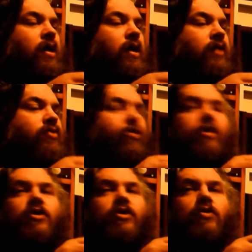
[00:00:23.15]
It's
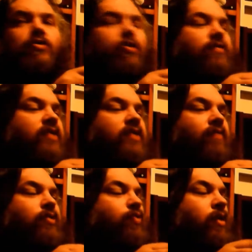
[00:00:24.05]
traditional sort of stuff
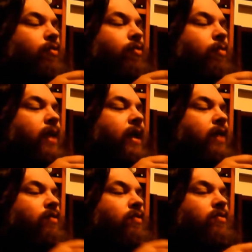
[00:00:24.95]
which Wonder Woman
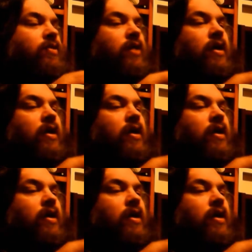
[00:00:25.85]
handles.